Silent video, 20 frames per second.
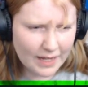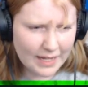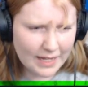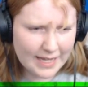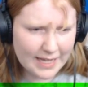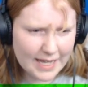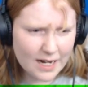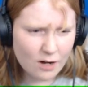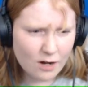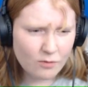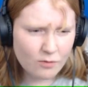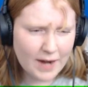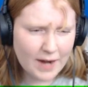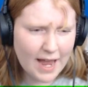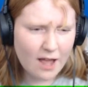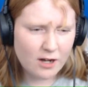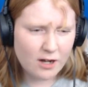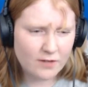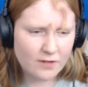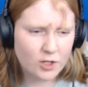get
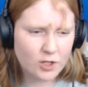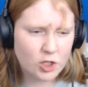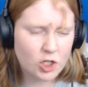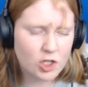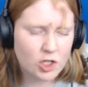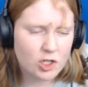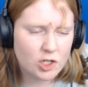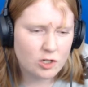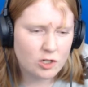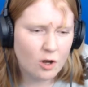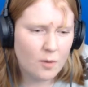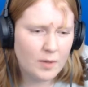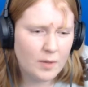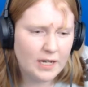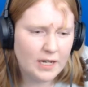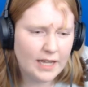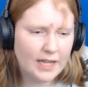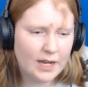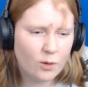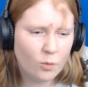around if there's so
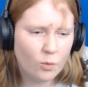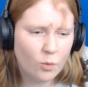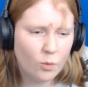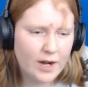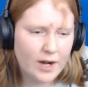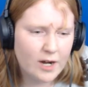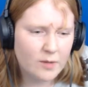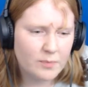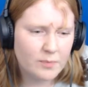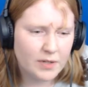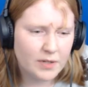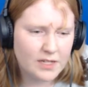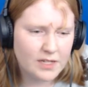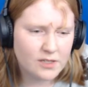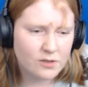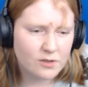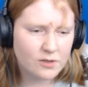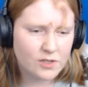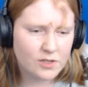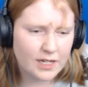many, like, weird
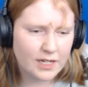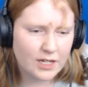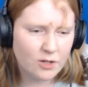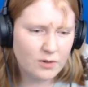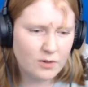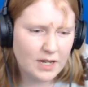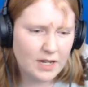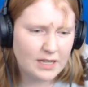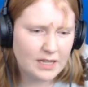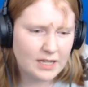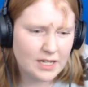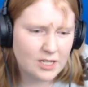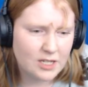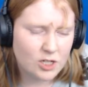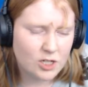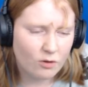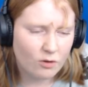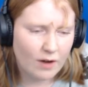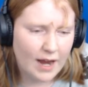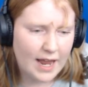puzzles and you need this
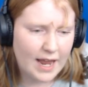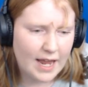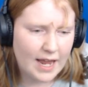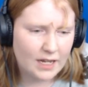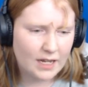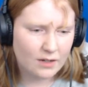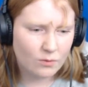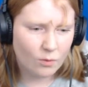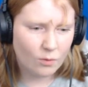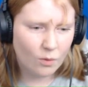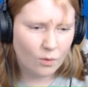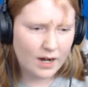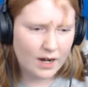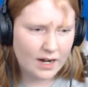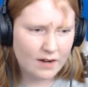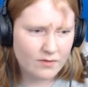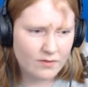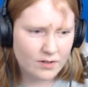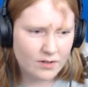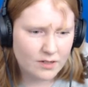crank and
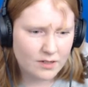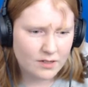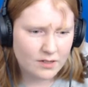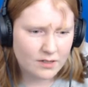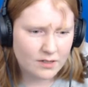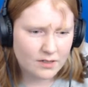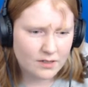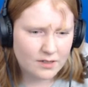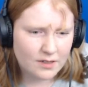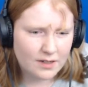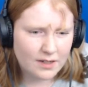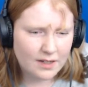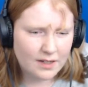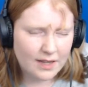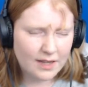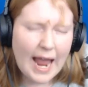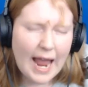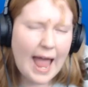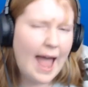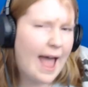whatever?
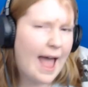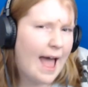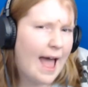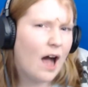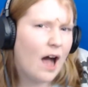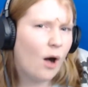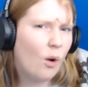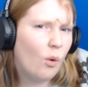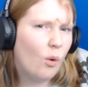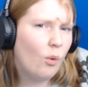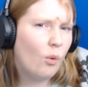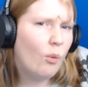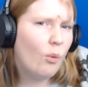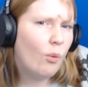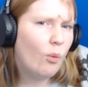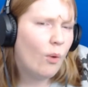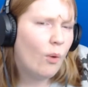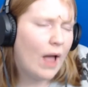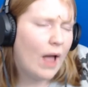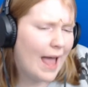How?
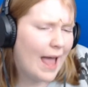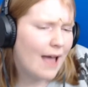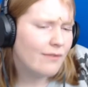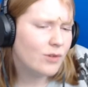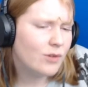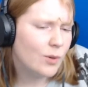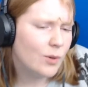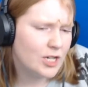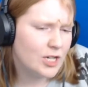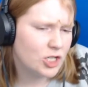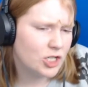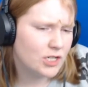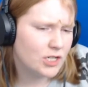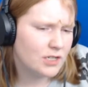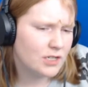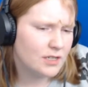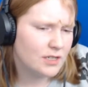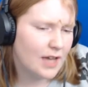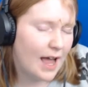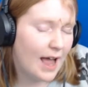I have
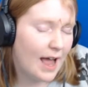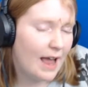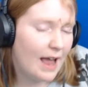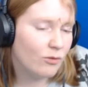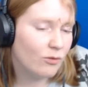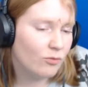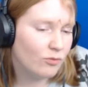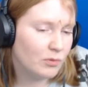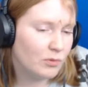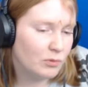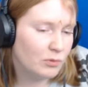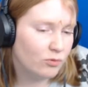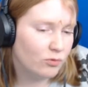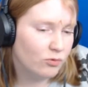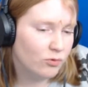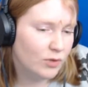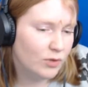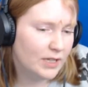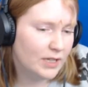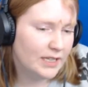questions. I
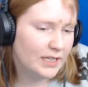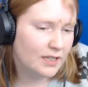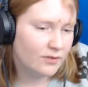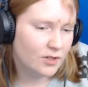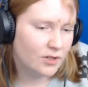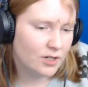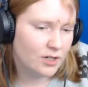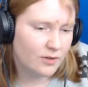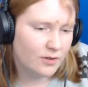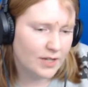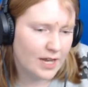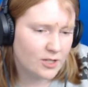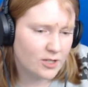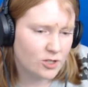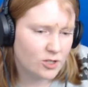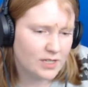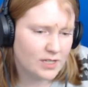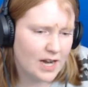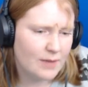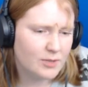really love to know the
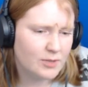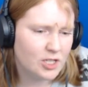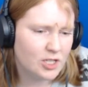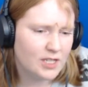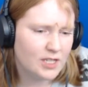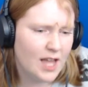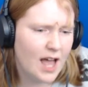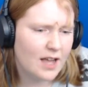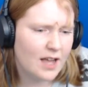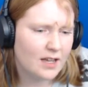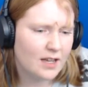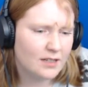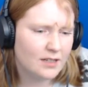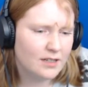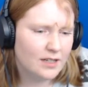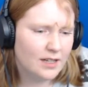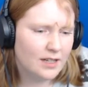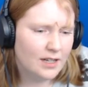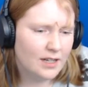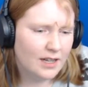answers, and I'm stuck!
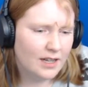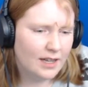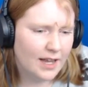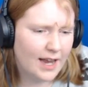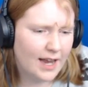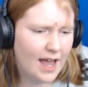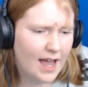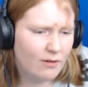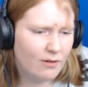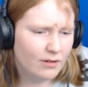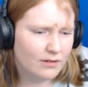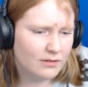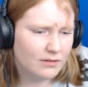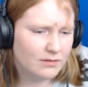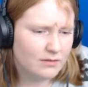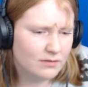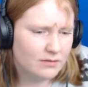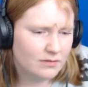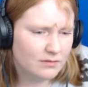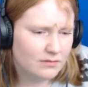Let go!
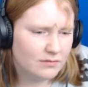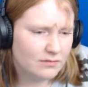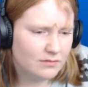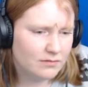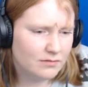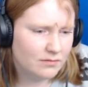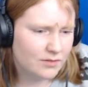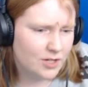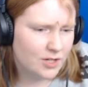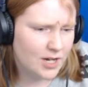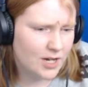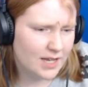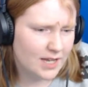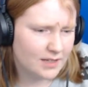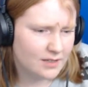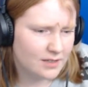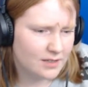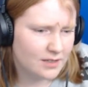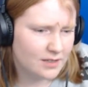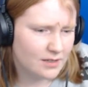
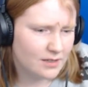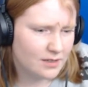Jeez.